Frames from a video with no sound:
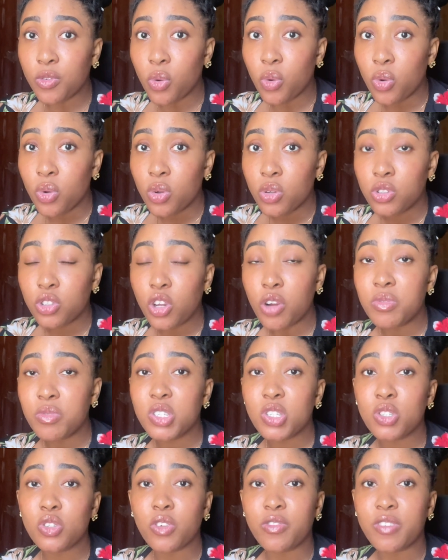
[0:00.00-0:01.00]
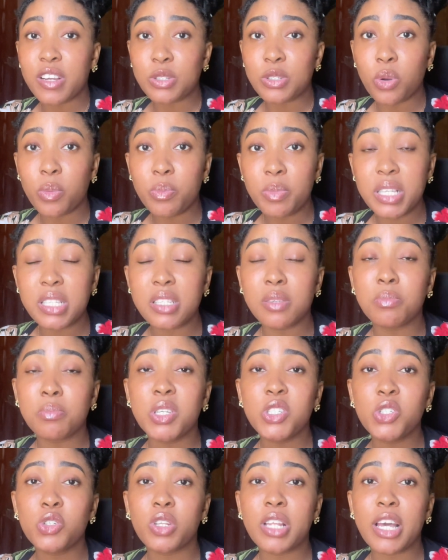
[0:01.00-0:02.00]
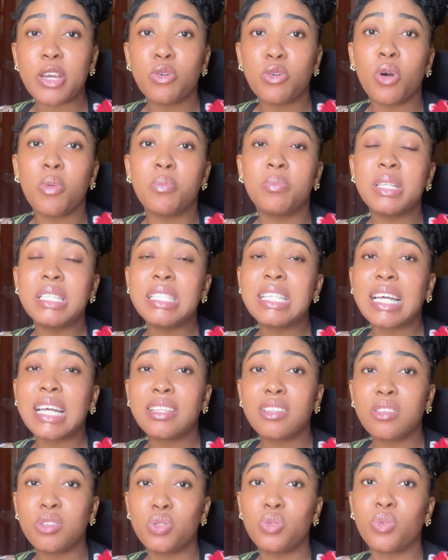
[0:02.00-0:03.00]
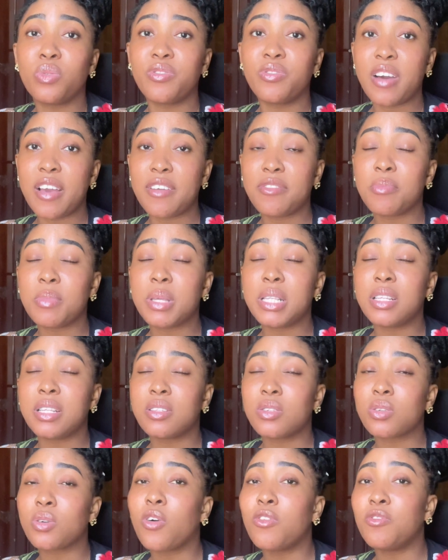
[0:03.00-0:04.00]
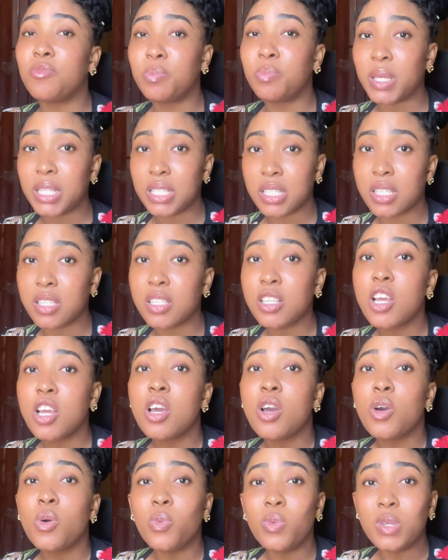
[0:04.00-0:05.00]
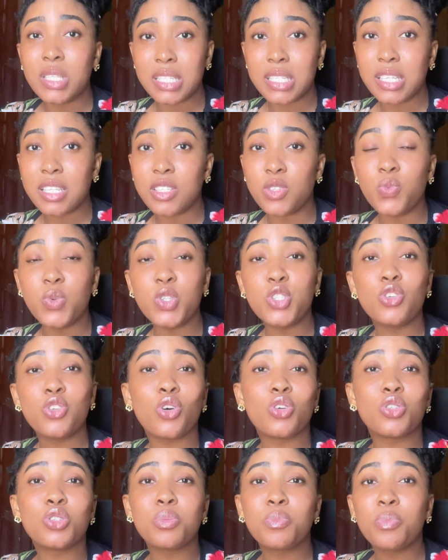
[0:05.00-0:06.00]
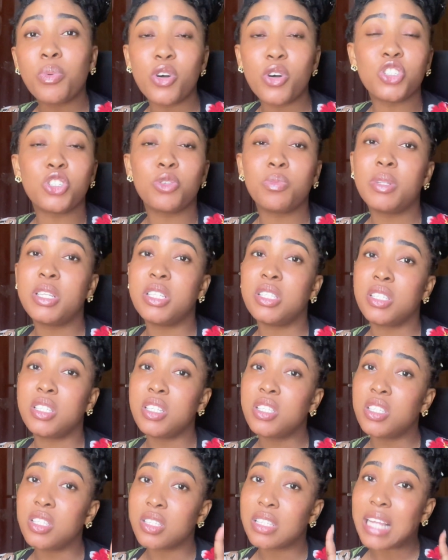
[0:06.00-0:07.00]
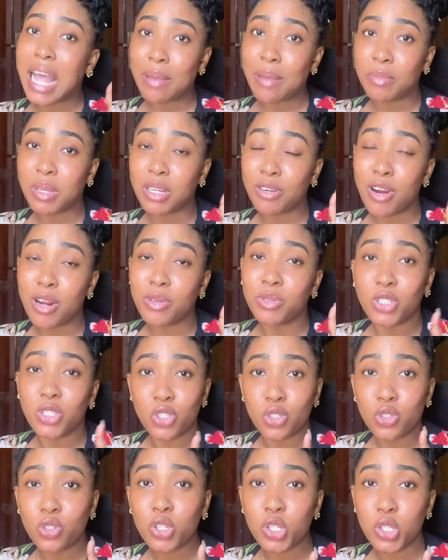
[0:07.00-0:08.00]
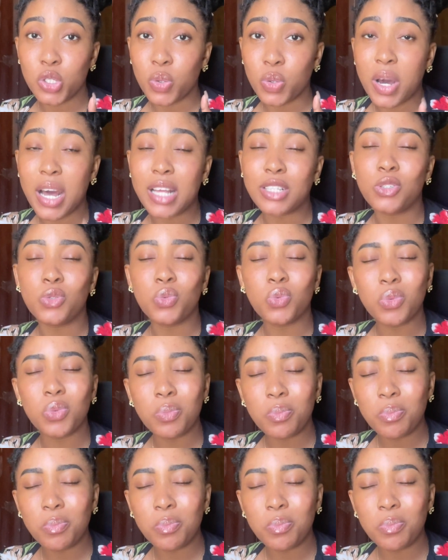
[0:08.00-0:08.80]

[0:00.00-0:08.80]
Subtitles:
Oh, don't rinse it off as you're bathing. Make sure that you complete that 3 to 5 minutes of bathing with it, with your sponge, please. This time around is not your hand. You will